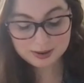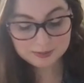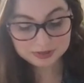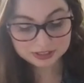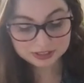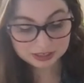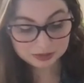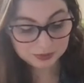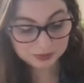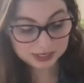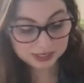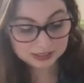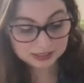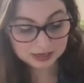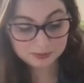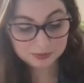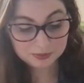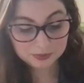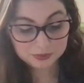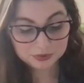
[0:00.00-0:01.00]
but then wakes
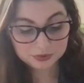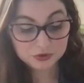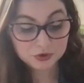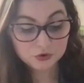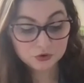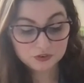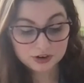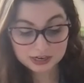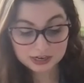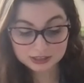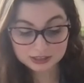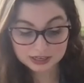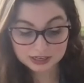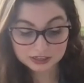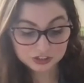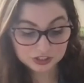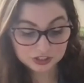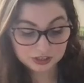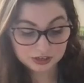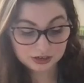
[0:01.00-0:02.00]
up with no
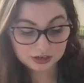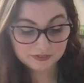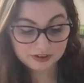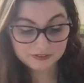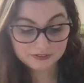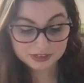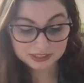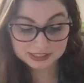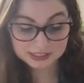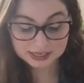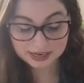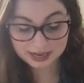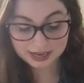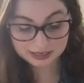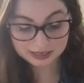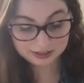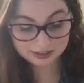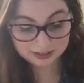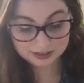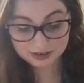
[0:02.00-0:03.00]
recollection of having said
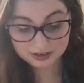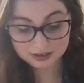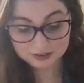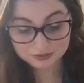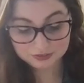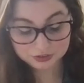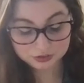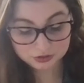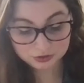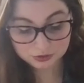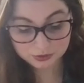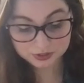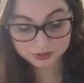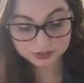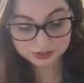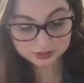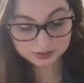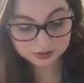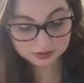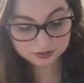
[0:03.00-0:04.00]
anything of the sort.